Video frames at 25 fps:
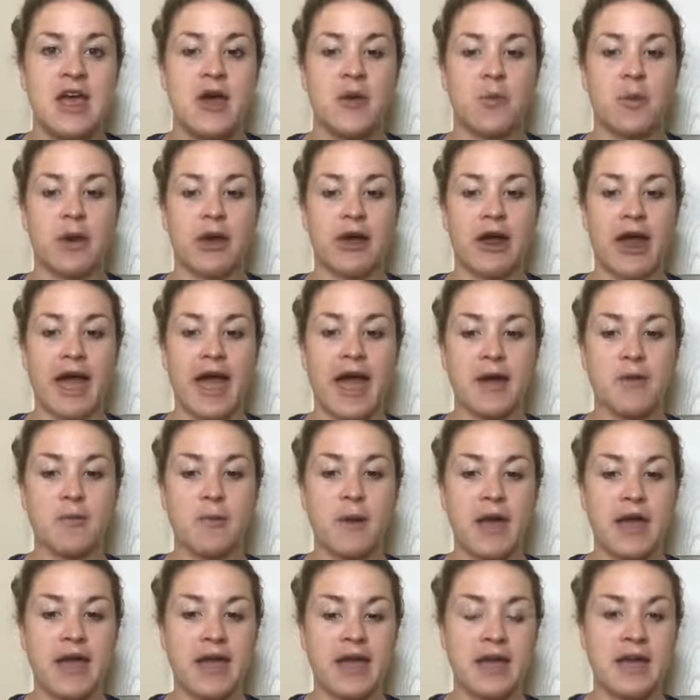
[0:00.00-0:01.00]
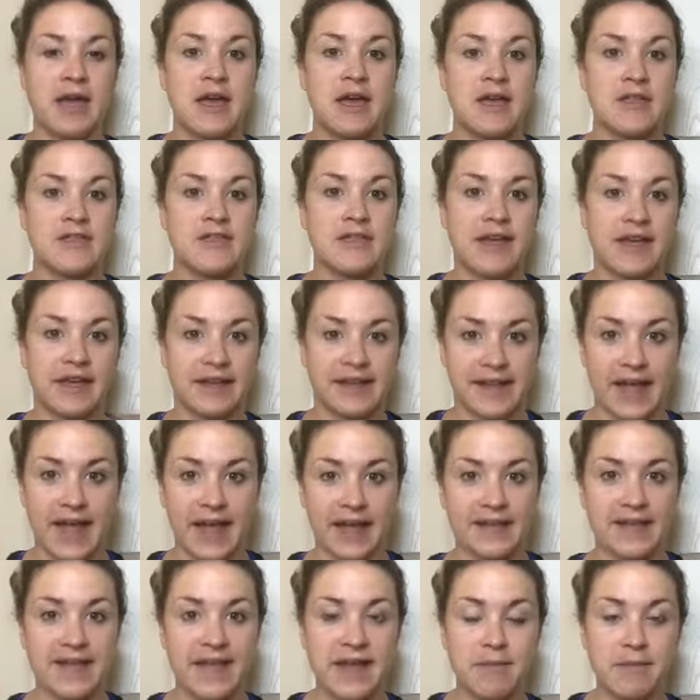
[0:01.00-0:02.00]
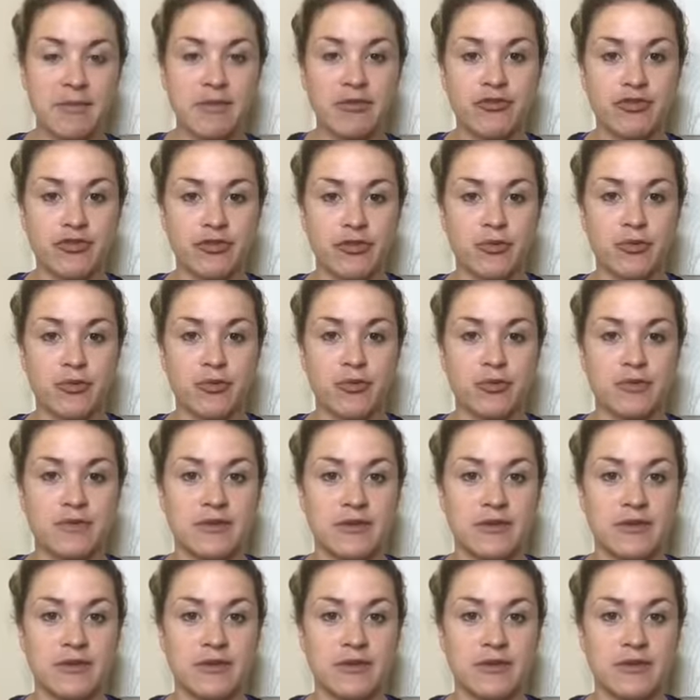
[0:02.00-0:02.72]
where i weigh the exact same in two